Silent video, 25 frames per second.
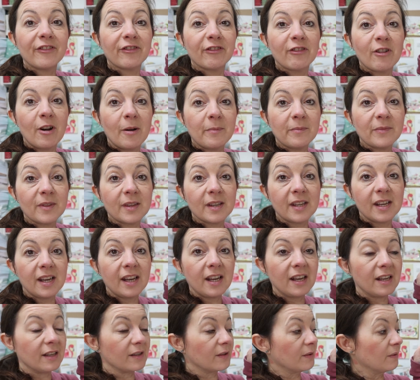from
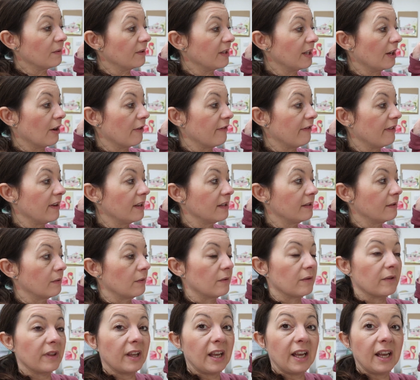the sorting office
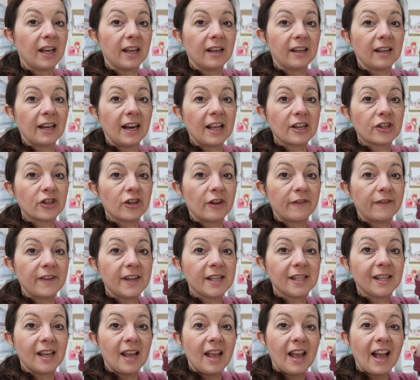or the collection
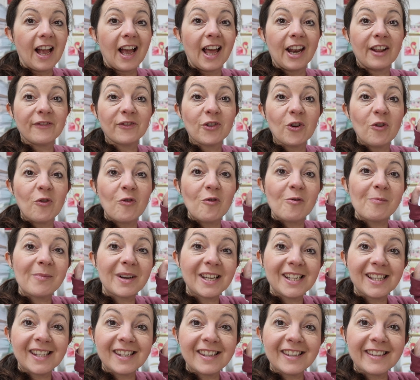office. And I've got all
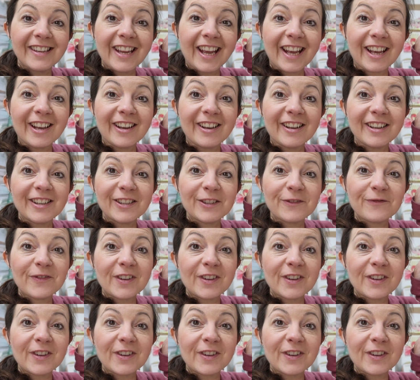my stickers